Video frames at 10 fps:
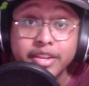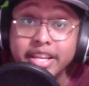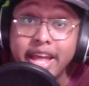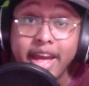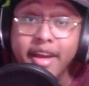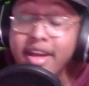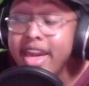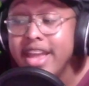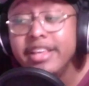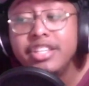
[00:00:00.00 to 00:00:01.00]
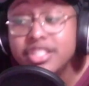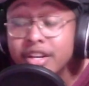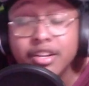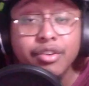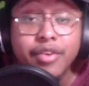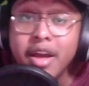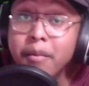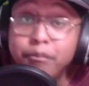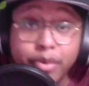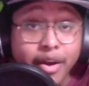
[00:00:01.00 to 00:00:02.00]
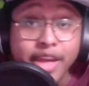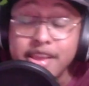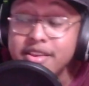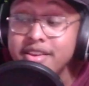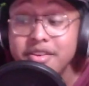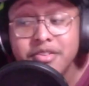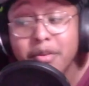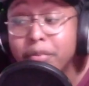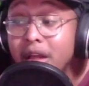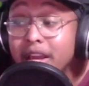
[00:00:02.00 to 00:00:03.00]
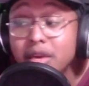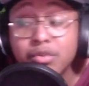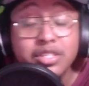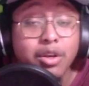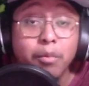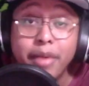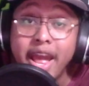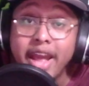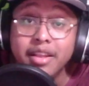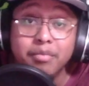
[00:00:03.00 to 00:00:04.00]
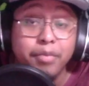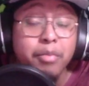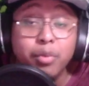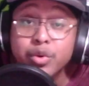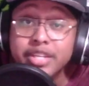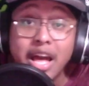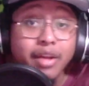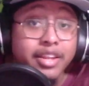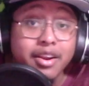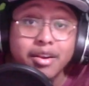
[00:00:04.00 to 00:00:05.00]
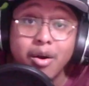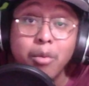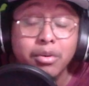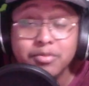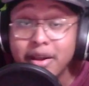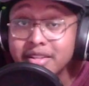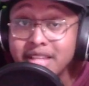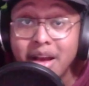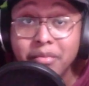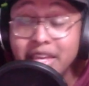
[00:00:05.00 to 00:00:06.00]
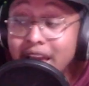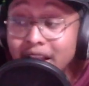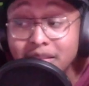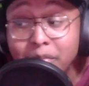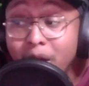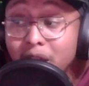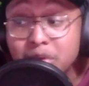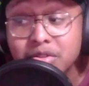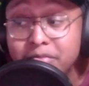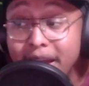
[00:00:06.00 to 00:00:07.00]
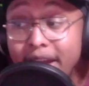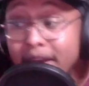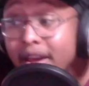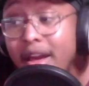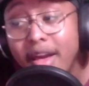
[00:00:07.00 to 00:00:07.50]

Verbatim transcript: than that, and he should have, but the blocking was so bad. People were down there almost by the time he got the ball. It was bad.